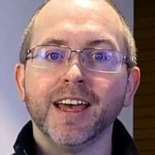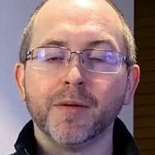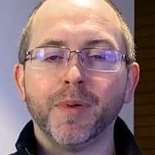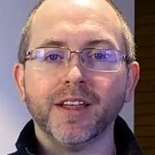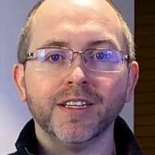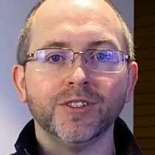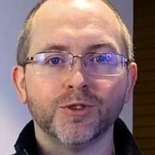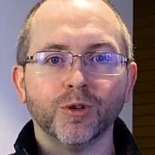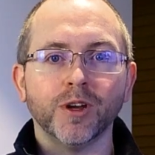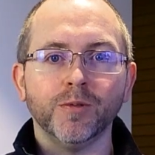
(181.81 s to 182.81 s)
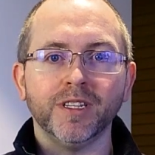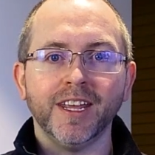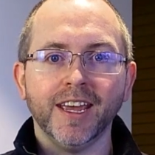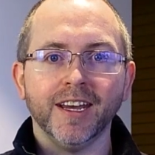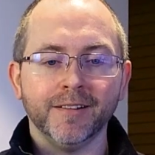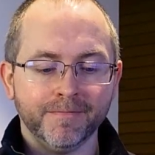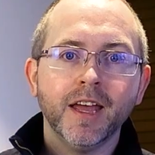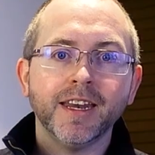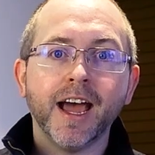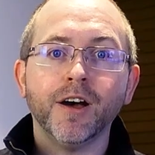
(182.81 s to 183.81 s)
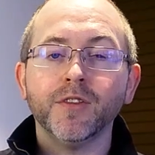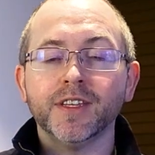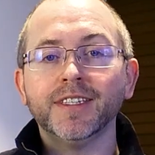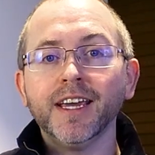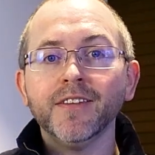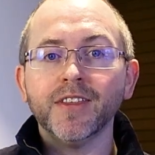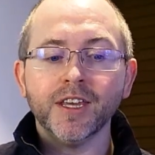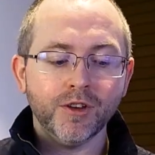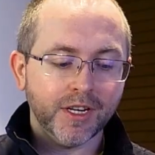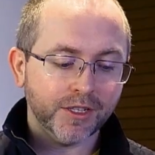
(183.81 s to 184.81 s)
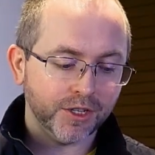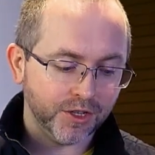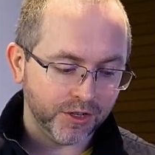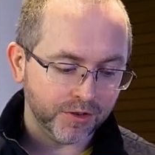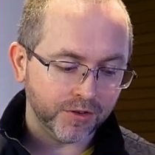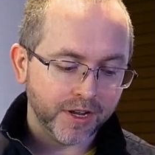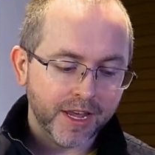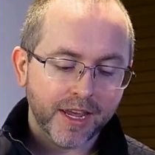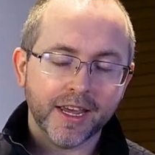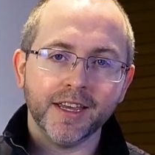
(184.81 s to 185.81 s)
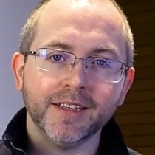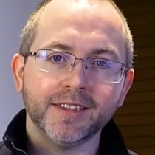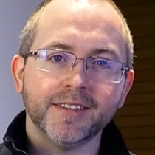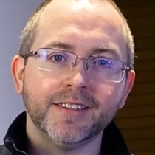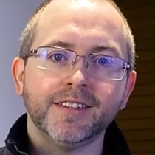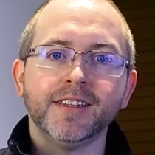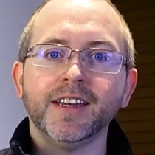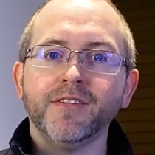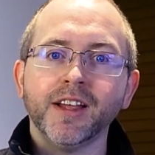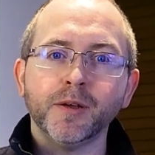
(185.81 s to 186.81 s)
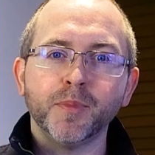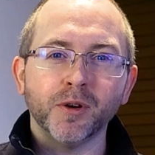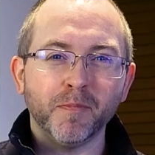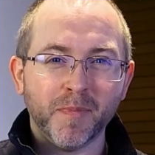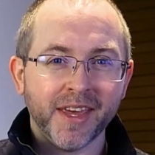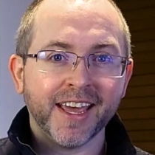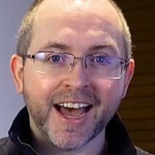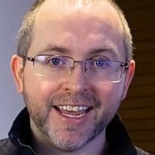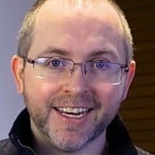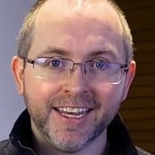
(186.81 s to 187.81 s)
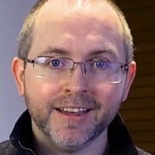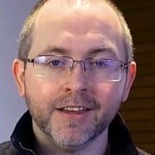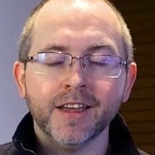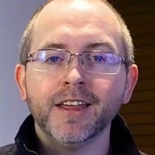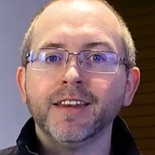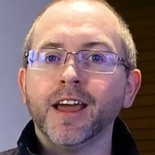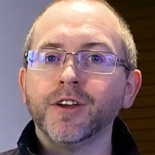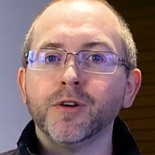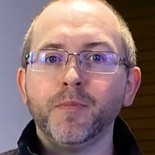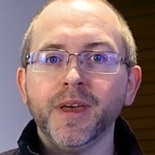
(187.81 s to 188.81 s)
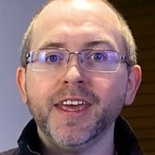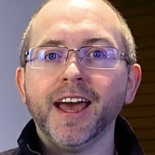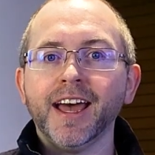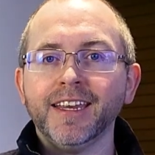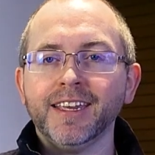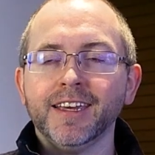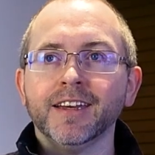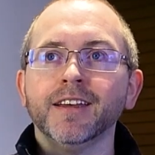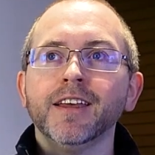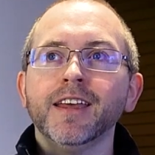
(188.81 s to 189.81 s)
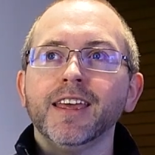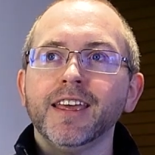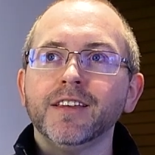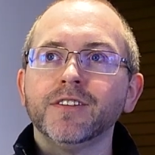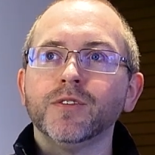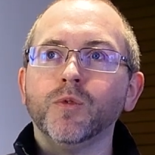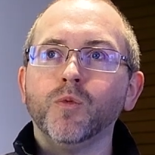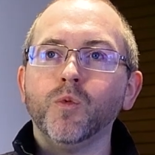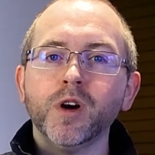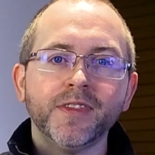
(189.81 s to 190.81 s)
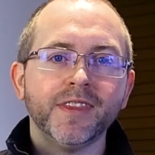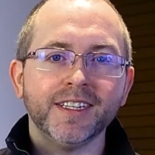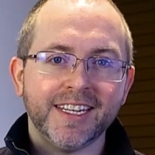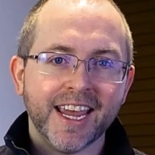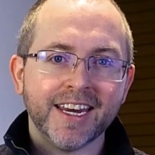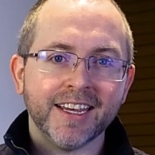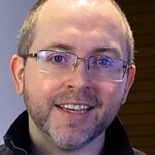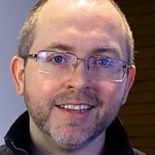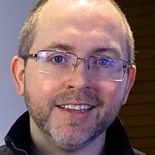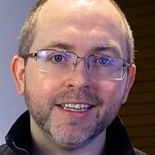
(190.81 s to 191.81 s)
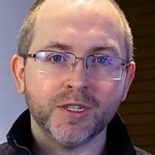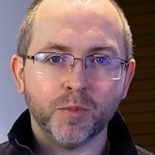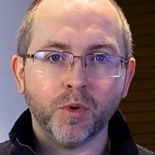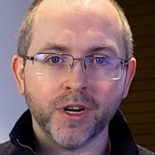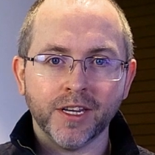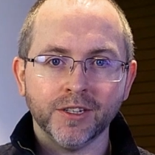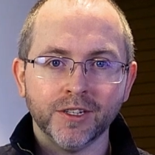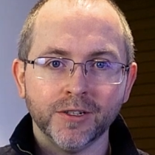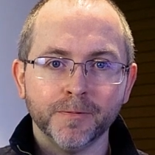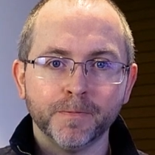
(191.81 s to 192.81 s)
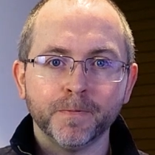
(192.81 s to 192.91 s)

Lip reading: a compelling story with data. Now, the second thing you need to do is to develop your big idea. Now, your big idea is what the data is pointing to.